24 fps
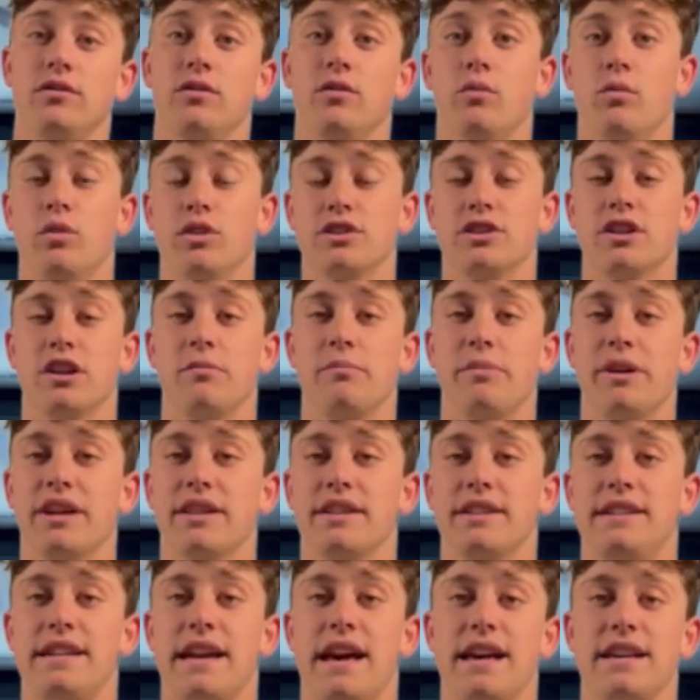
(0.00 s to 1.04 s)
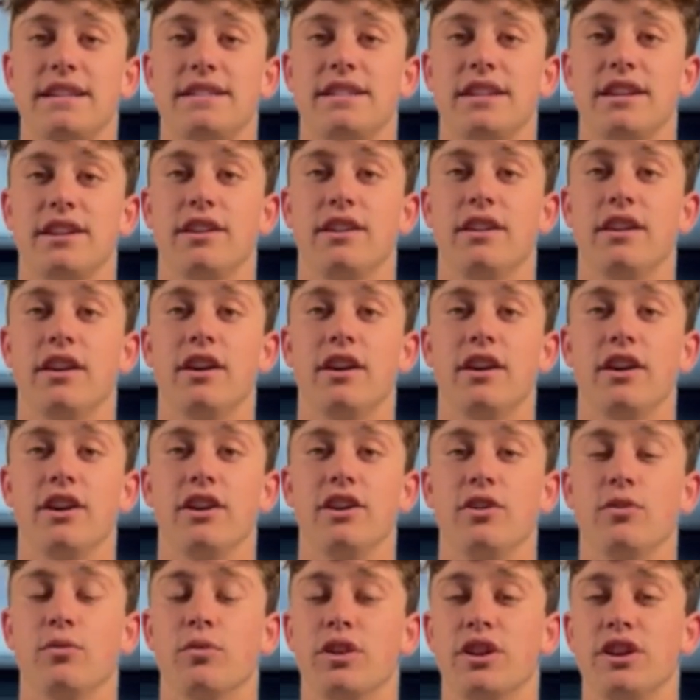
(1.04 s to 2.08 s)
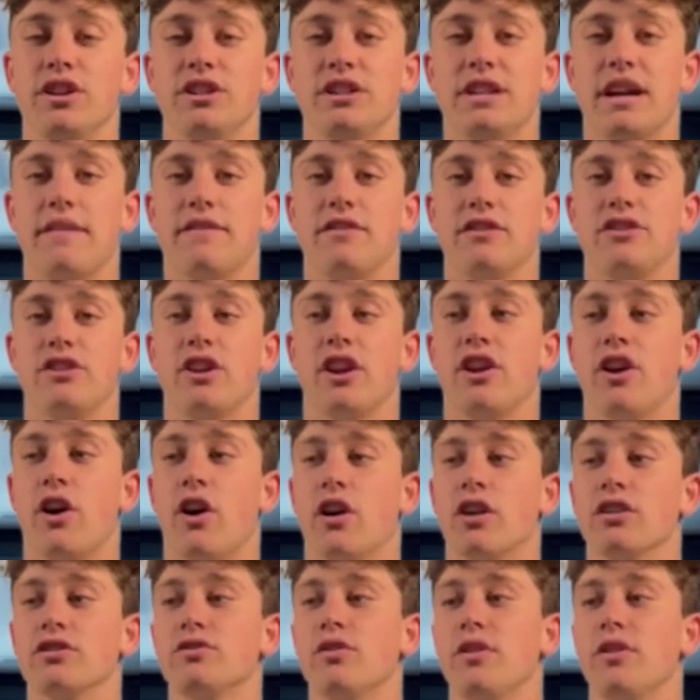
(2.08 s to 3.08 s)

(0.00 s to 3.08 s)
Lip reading: what's going to be on the test, and you really just have to study hard.